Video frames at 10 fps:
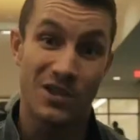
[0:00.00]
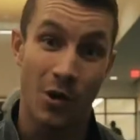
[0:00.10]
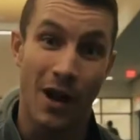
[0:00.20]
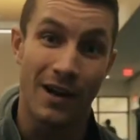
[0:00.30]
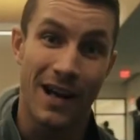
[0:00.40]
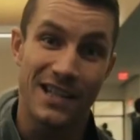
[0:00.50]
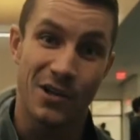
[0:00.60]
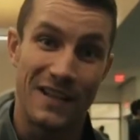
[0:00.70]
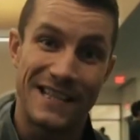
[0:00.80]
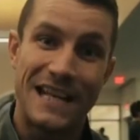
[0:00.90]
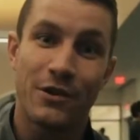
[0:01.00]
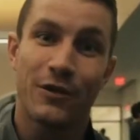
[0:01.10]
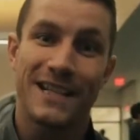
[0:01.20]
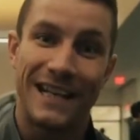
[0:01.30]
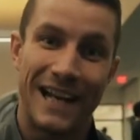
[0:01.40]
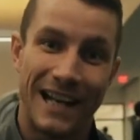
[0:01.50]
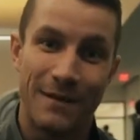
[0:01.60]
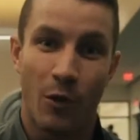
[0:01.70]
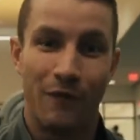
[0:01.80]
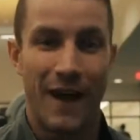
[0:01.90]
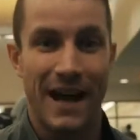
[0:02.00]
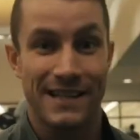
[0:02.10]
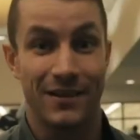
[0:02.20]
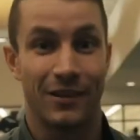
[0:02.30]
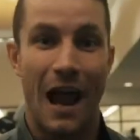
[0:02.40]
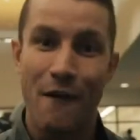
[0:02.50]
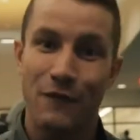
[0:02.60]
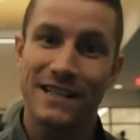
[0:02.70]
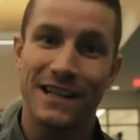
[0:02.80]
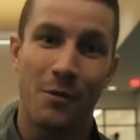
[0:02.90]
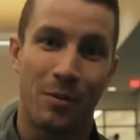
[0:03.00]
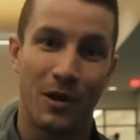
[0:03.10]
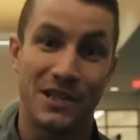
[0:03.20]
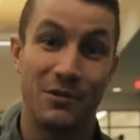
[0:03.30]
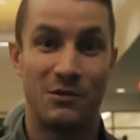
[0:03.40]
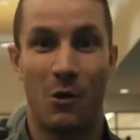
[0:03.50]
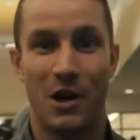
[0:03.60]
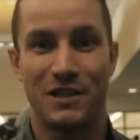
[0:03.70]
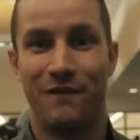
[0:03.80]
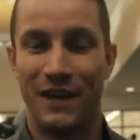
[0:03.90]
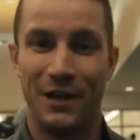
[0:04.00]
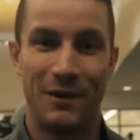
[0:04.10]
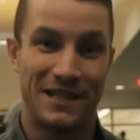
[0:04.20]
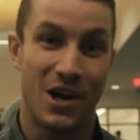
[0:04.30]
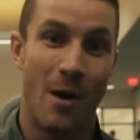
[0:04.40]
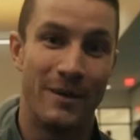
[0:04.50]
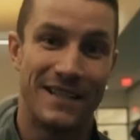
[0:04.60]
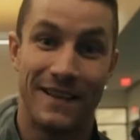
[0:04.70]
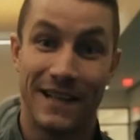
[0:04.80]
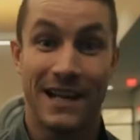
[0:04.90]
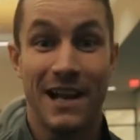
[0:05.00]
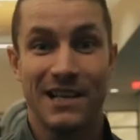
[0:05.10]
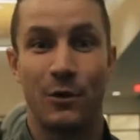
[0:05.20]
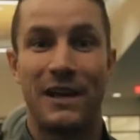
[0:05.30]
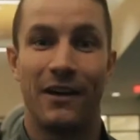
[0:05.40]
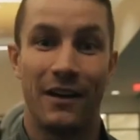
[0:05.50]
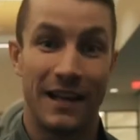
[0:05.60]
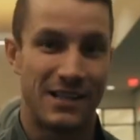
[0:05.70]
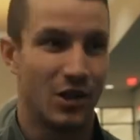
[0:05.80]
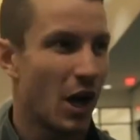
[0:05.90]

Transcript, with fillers: What's going on guys? So the secret to getting more vascular, every single person who's watched the video has commented this, so here it is.